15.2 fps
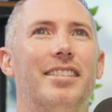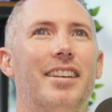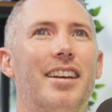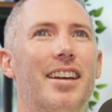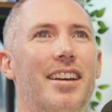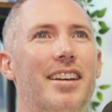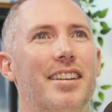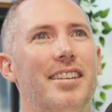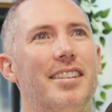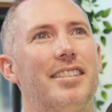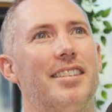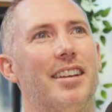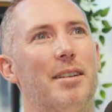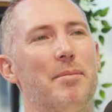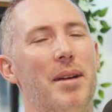Yeah, it
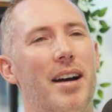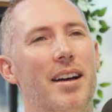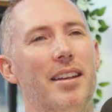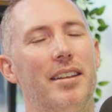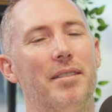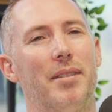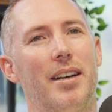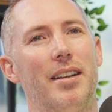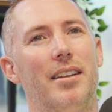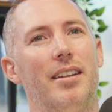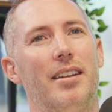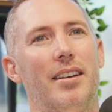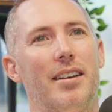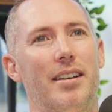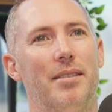is. I mean, I
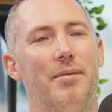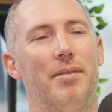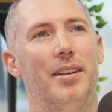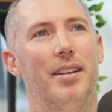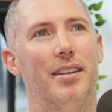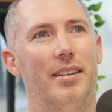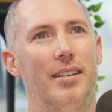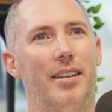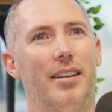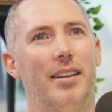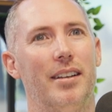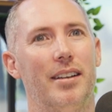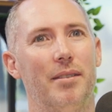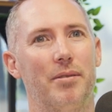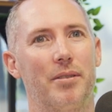
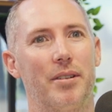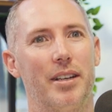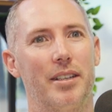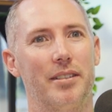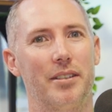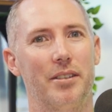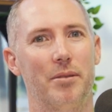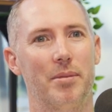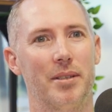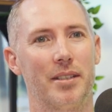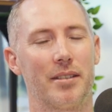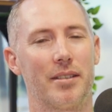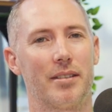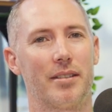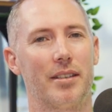love creating new
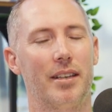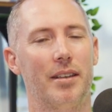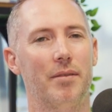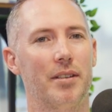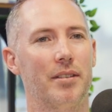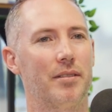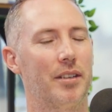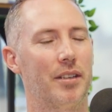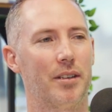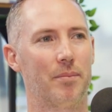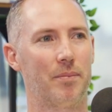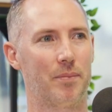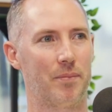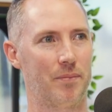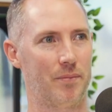businesses. Even
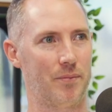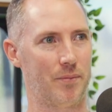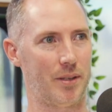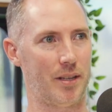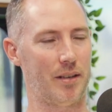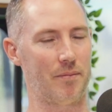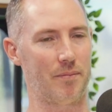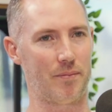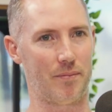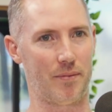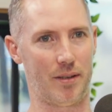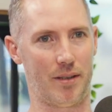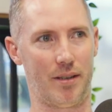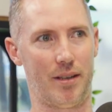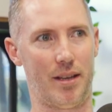within
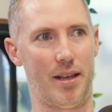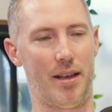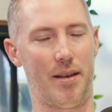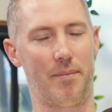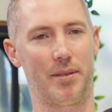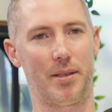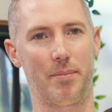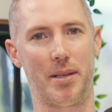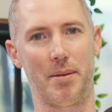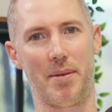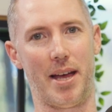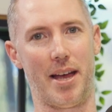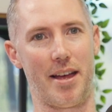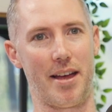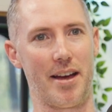
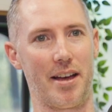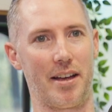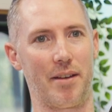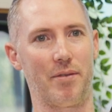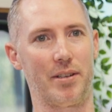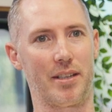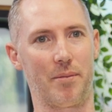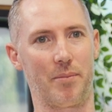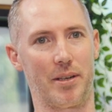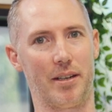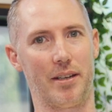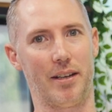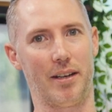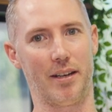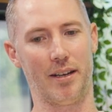September AI, every time we
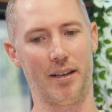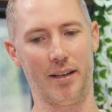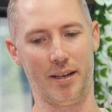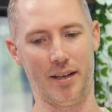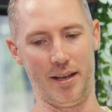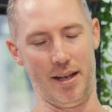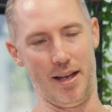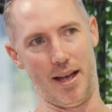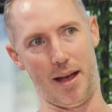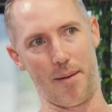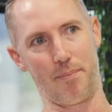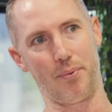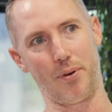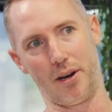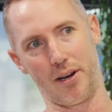did a
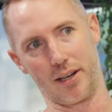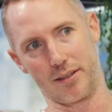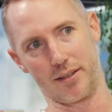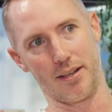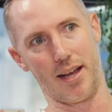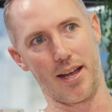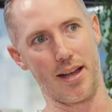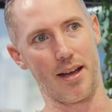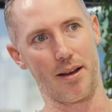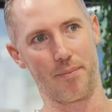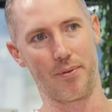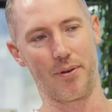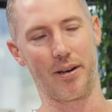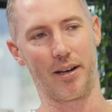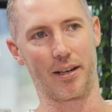product, an AI
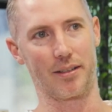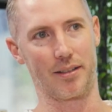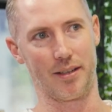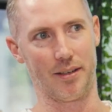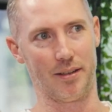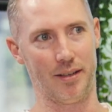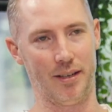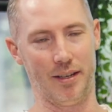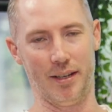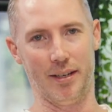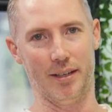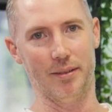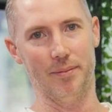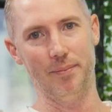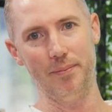product, the
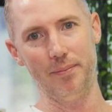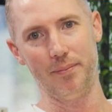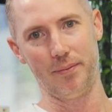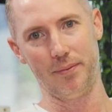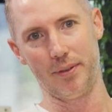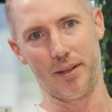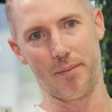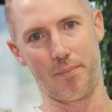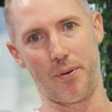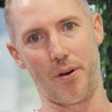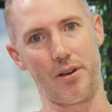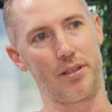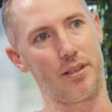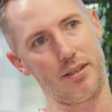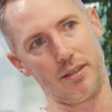the
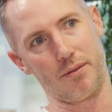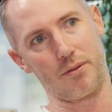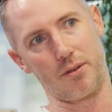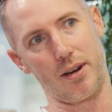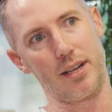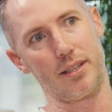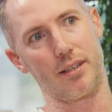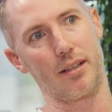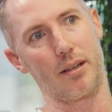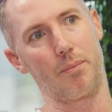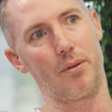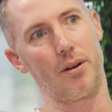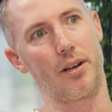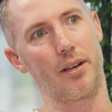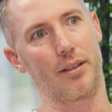process of creating the
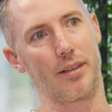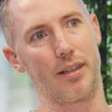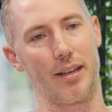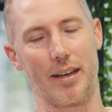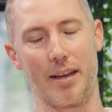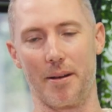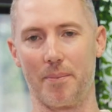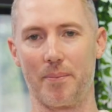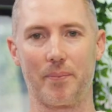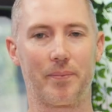product, the